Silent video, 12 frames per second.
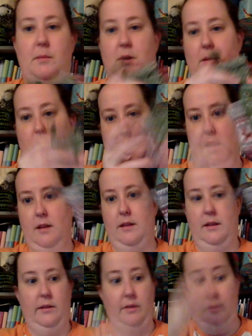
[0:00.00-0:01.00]
I'm going to block
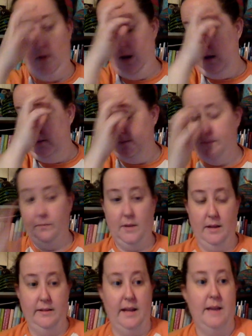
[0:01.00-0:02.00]
these three
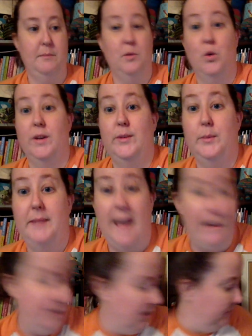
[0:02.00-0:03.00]
because I am going to be
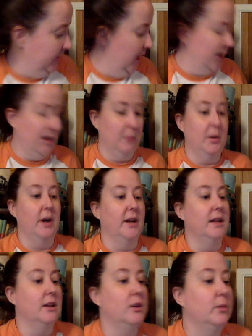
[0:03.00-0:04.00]
having a blocking
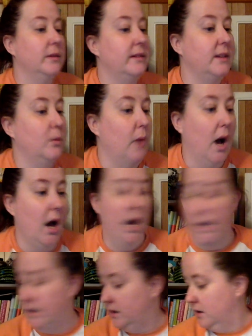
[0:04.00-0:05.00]
party, and you will see
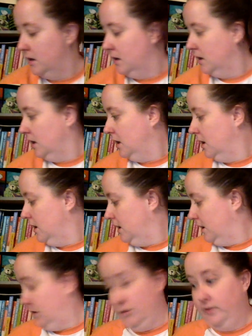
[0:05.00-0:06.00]
why.
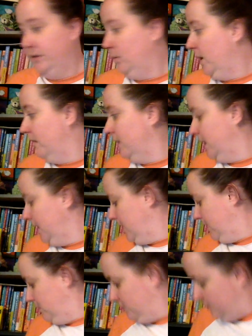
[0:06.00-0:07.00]
And you'll see why right
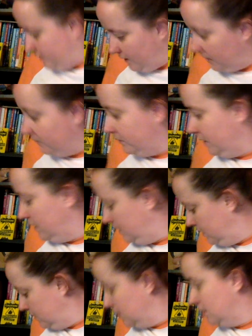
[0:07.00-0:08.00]
now, if I can find it.